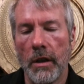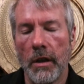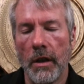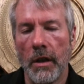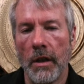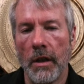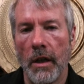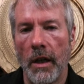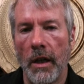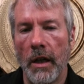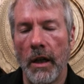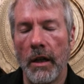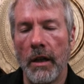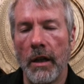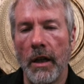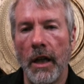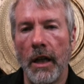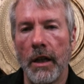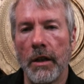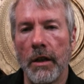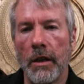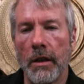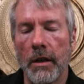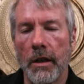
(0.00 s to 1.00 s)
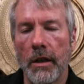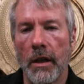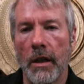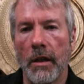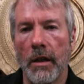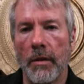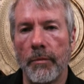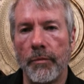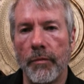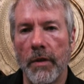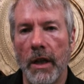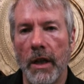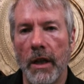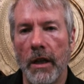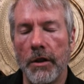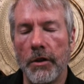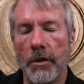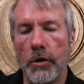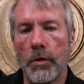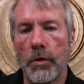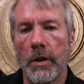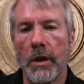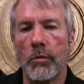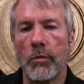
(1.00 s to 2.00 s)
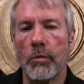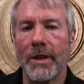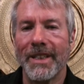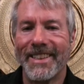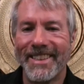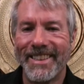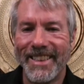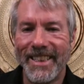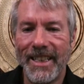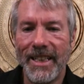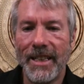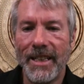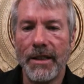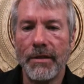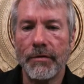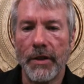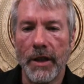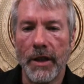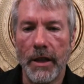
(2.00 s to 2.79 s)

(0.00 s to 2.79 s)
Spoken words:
and you can receive